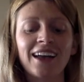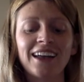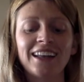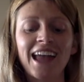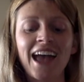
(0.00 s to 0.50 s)

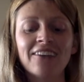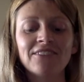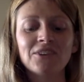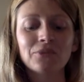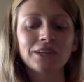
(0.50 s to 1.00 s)
and
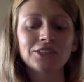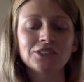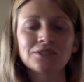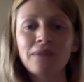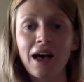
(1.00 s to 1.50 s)
heavy, rich
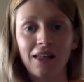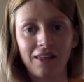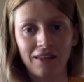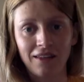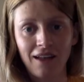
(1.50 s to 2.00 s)

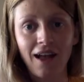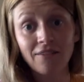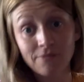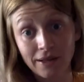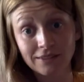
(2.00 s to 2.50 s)
smell
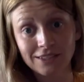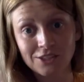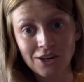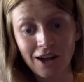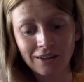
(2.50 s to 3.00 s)
of melting
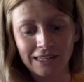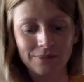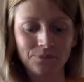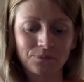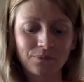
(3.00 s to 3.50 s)
chocolate.
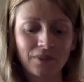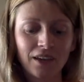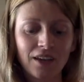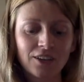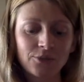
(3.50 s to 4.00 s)

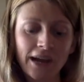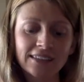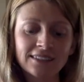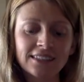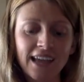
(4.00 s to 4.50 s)
Twice
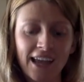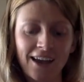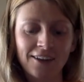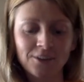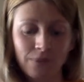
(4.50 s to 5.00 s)
a day
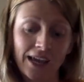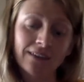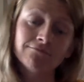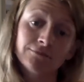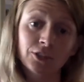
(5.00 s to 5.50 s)
on his way
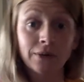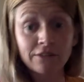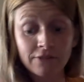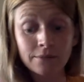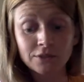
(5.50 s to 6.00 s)
to and
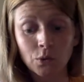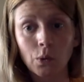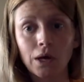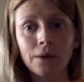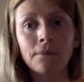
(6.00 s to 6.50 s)
from
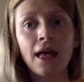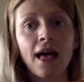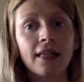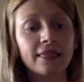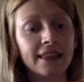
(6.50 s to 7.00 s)
school,
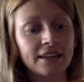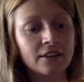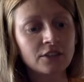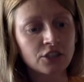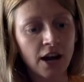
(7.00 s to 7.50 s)

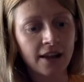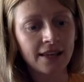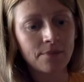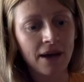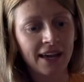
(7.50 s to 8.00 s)
little
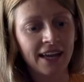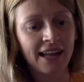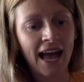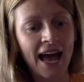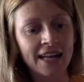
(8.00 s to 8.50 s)
Charlie Bucket
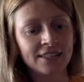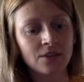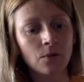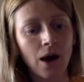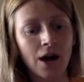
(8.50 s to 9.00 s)
had
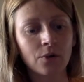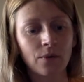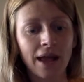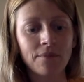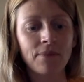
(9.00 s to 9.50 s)
to walk
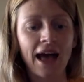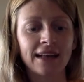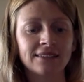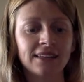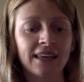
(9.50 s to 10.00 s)
right
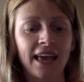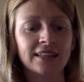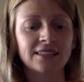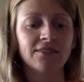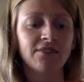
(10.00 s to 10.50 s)
past the
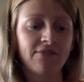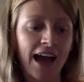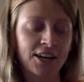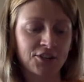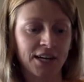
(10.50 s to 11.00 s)
gates of the
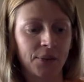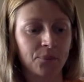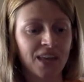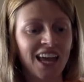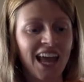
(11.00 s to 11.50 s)
factory.
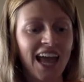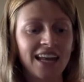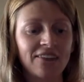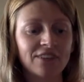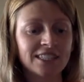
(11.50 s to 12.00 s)
And
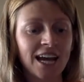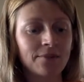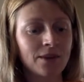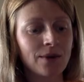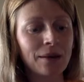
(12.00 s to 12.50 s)
every time
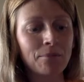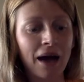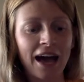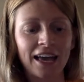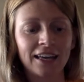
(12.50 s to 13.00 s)
he went
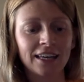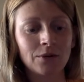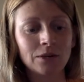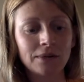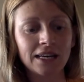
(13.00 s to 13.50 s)
by, he
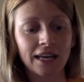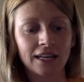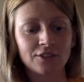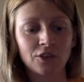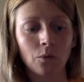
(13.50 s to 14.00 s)
would
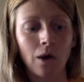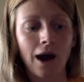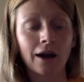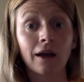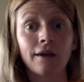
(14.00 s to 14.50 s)
begin to walk